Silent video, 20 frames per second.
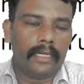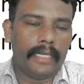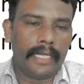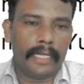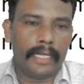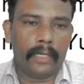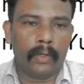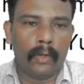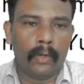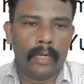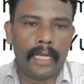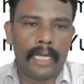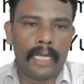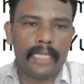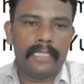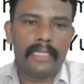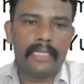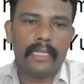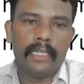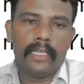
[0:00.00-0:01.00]

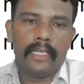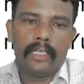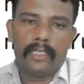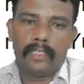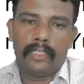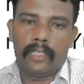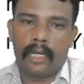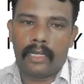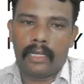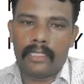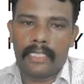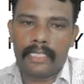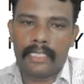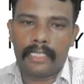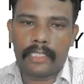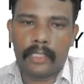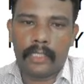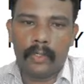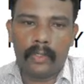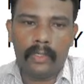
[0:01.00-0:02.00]
Nicholas
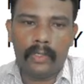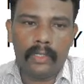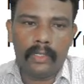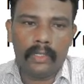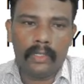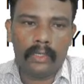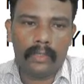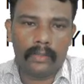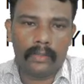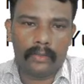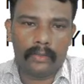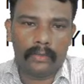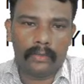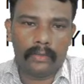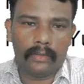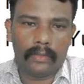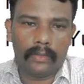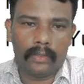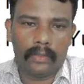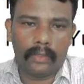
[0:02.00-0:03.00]
Georgescu
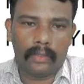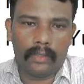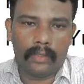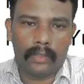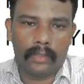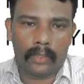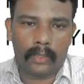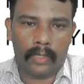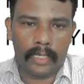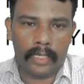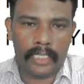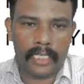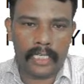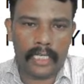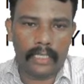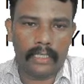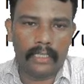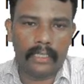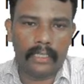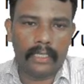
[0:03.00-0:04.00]

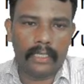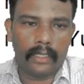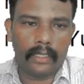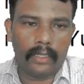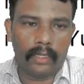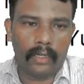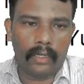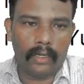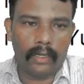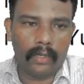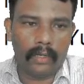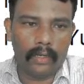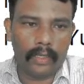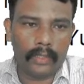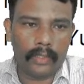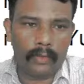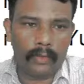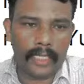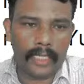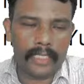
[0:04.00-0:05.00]
Roegen.
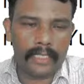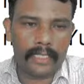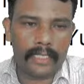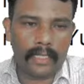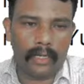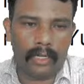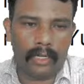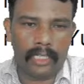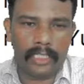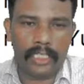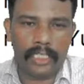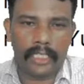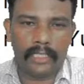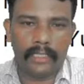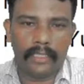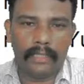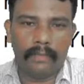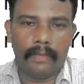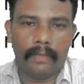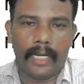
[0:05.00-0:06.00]
You can say
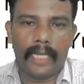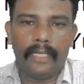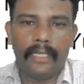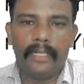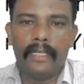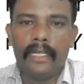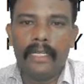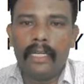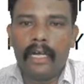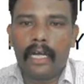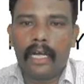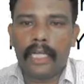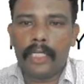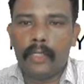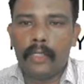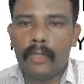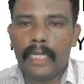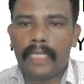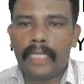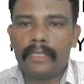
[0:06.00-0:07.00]
Roegen, you a
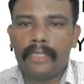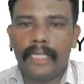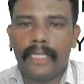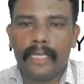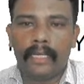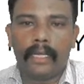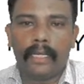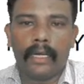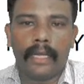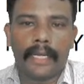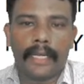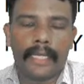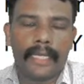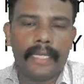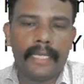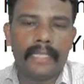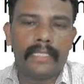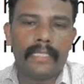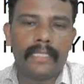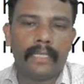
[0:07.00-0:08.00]
unique thinker.
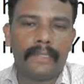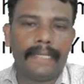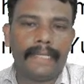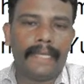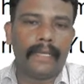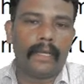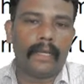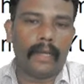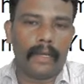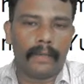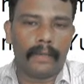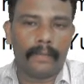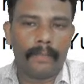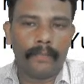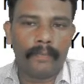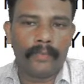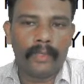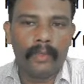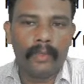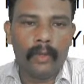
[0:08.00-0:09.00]
He is the thinker
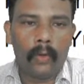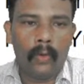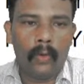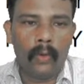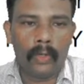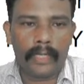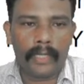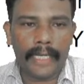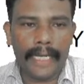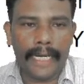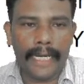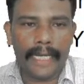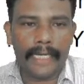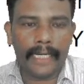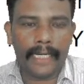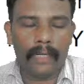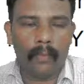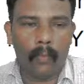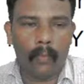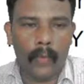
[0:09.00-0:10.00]
who
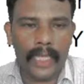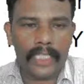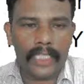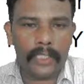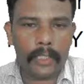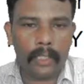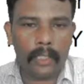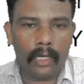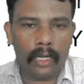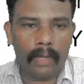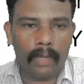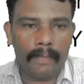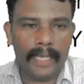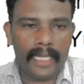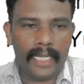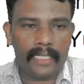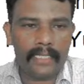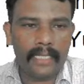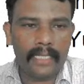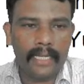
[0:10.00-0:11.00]
created which
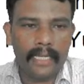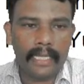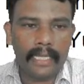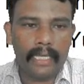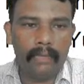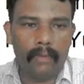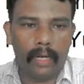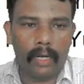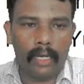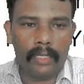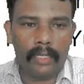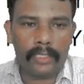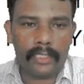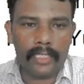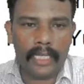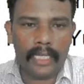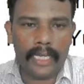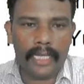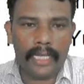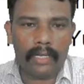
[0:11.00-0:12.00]
economics,
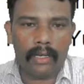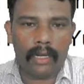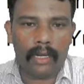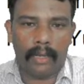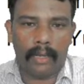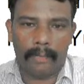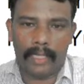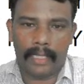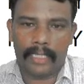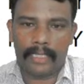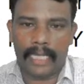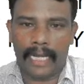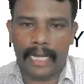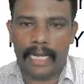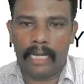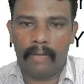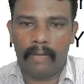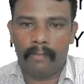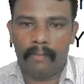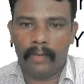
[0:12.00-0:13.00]
evolutionary economics,
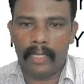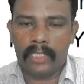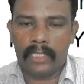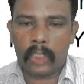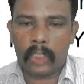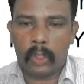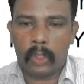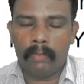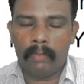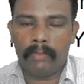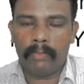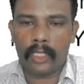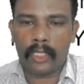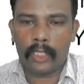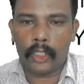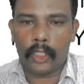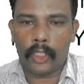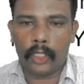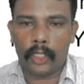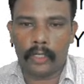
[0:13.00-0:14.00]
and influenced
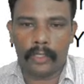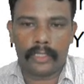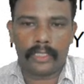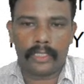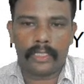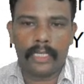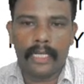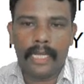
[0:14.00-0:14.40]
whom Yunus